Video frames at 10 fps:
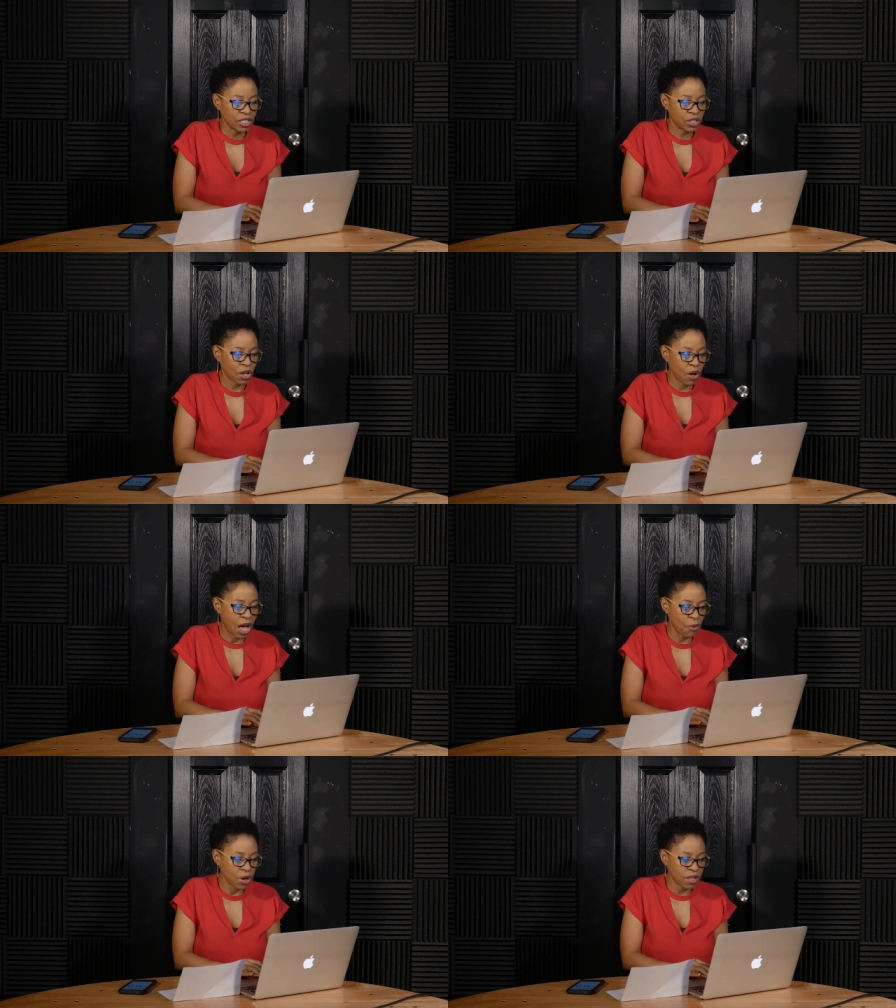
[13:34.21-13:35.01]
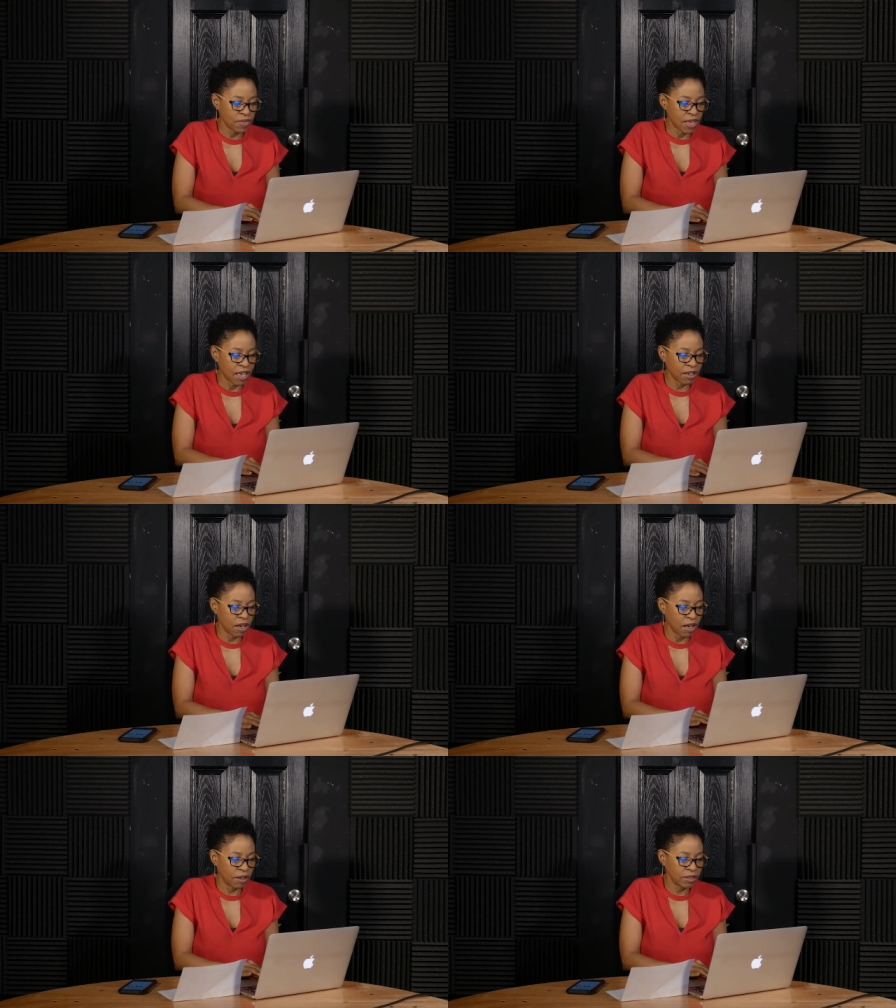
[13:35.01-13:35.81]
So I want to thank,
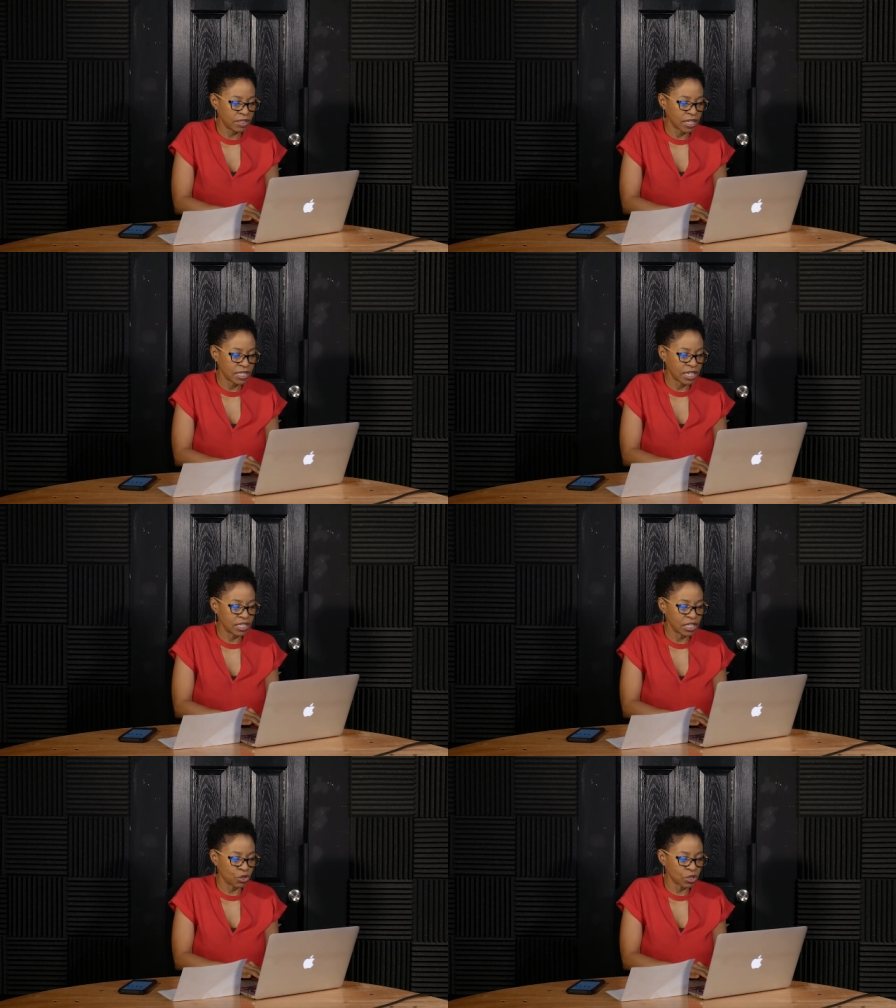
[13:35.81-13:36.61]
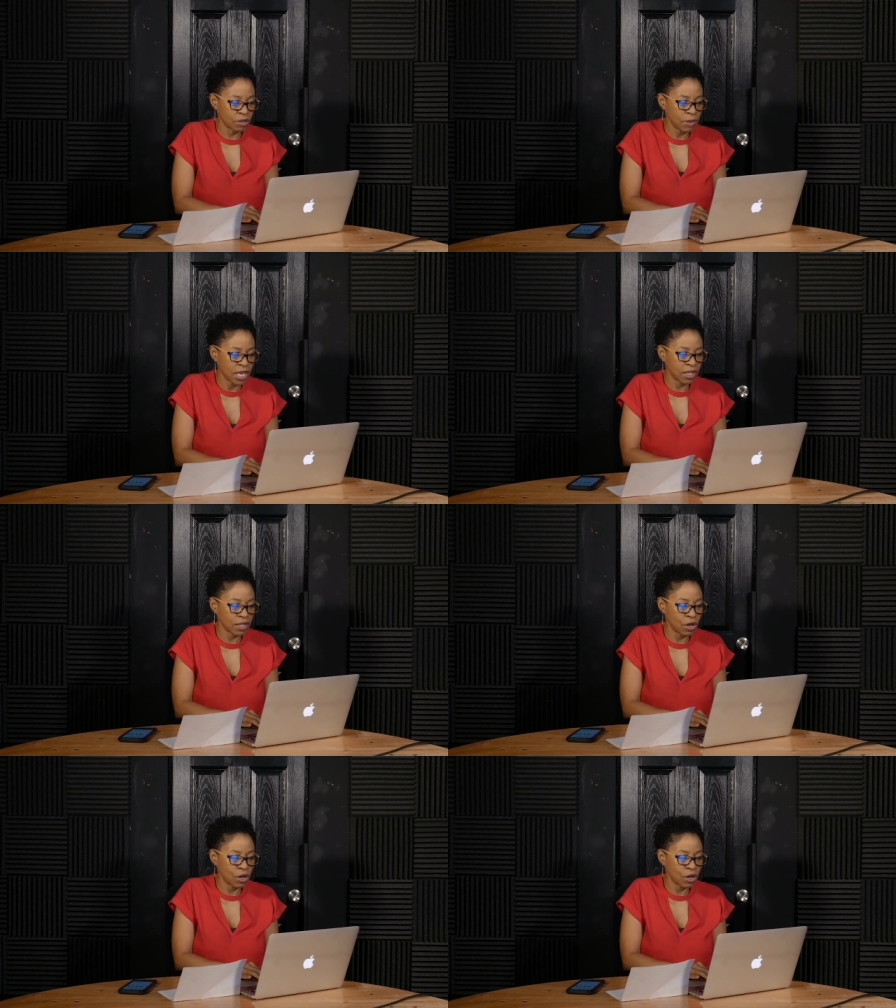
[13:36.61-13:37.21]
did I say Deidre Smith,